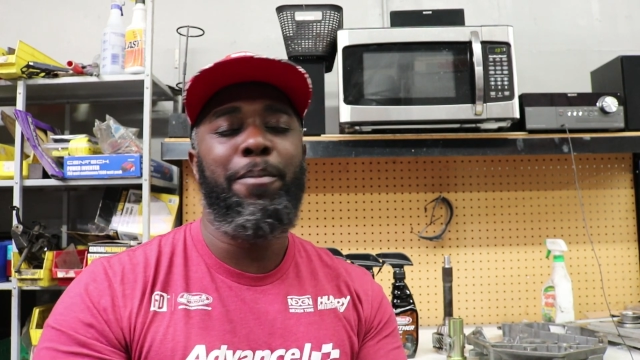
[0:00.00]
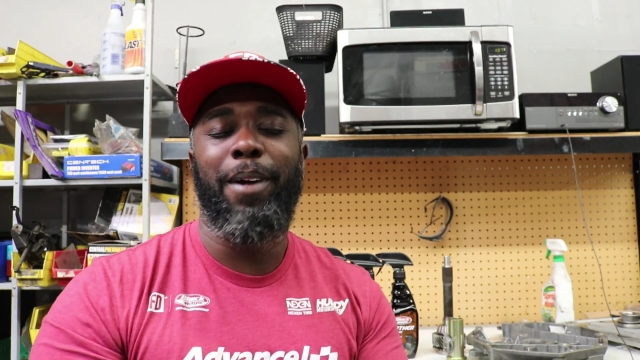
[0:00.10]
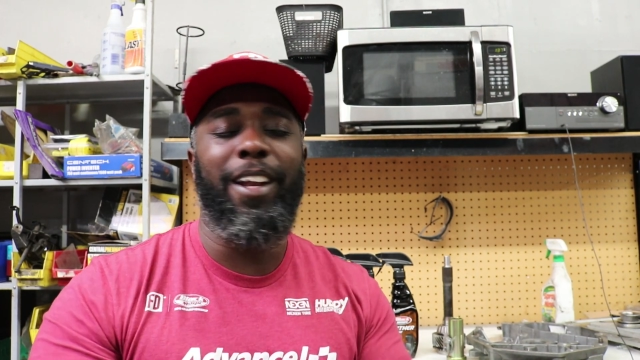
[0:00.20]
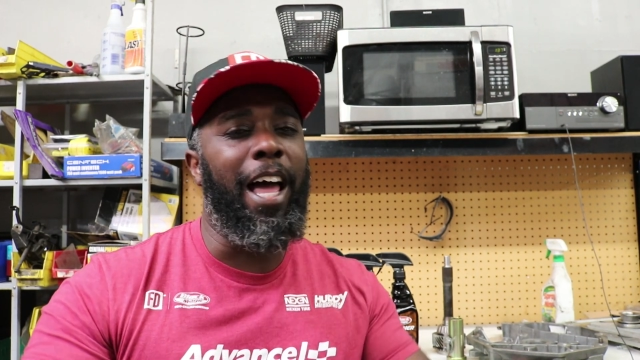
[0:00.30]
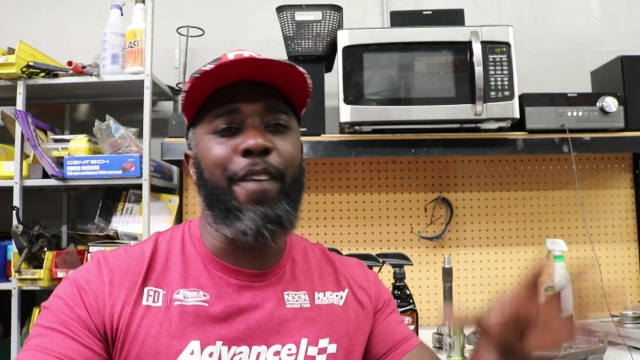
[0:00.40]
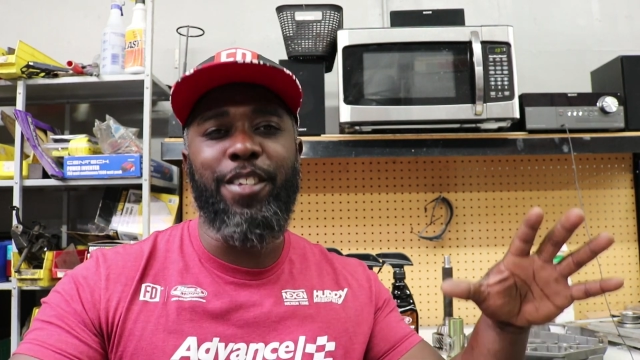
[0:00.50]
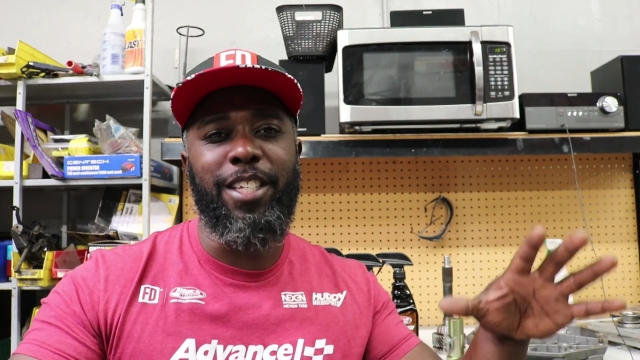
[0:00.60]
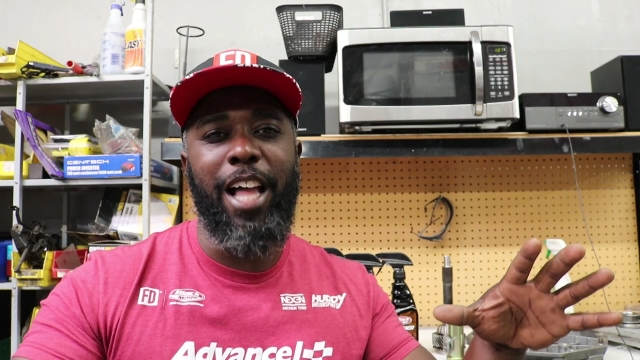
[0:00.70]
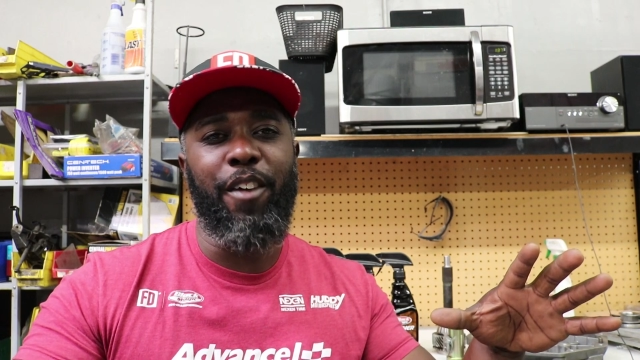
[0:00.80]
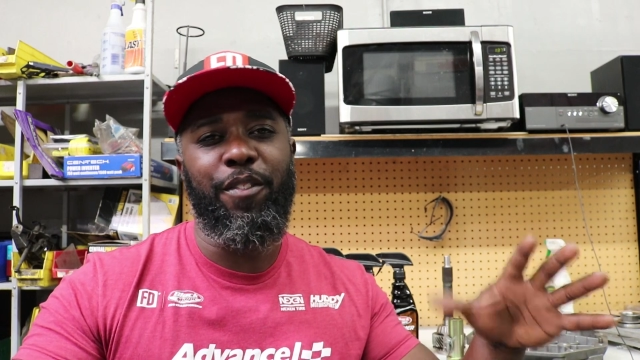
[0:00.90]
but life is
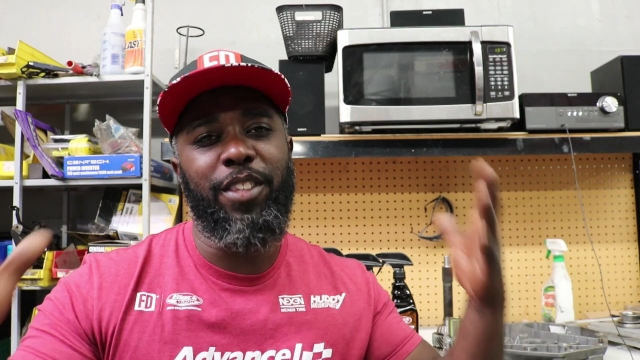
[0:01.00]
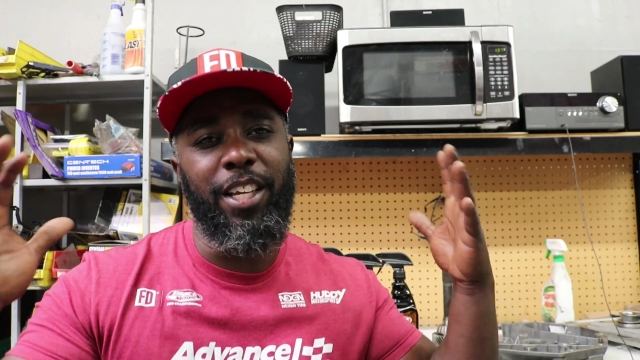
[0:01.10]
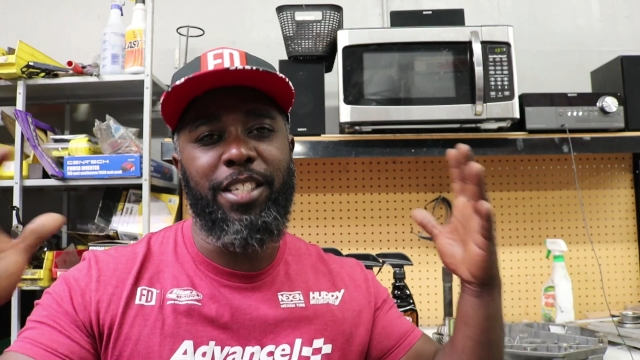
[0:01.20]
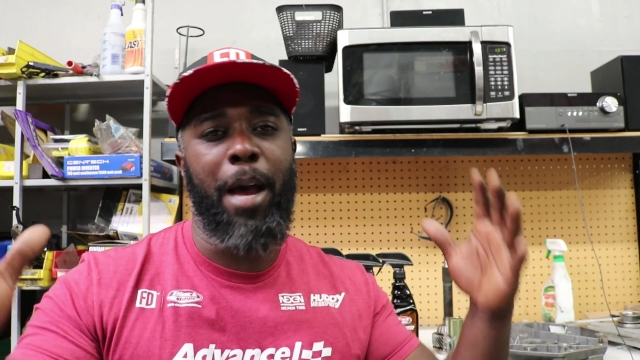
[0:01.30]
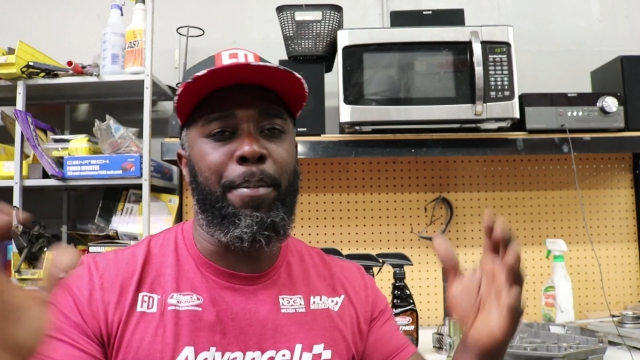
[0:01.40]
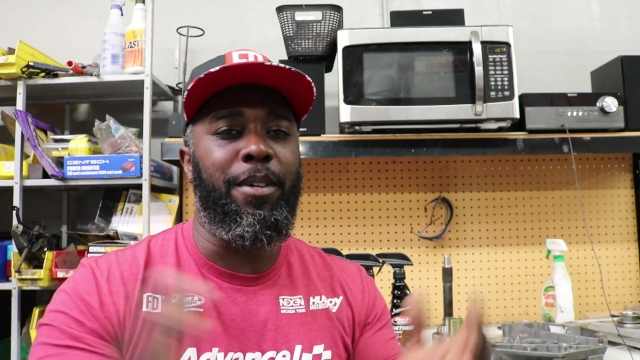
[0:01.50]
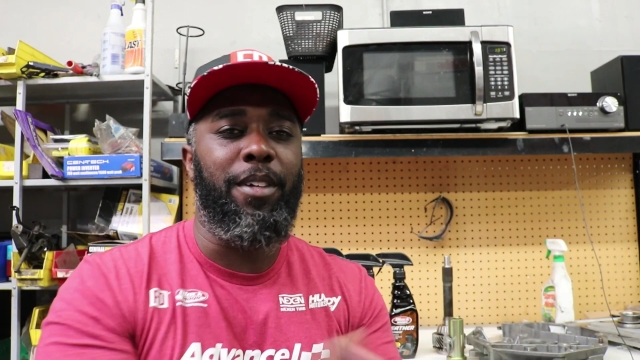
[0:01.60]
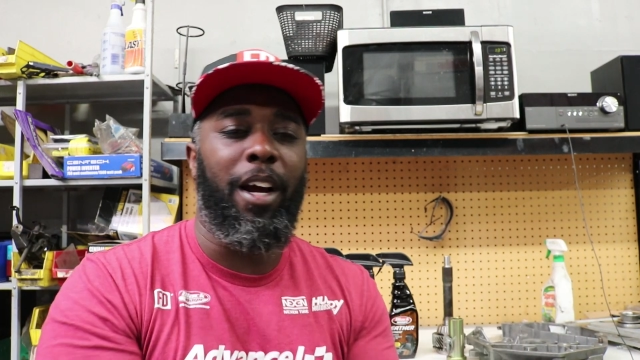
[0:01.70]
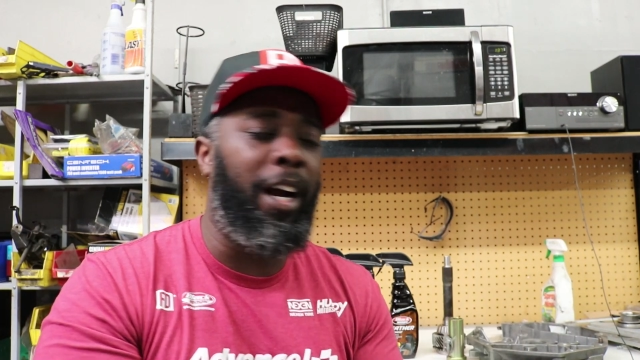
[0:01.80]
life, things happen, all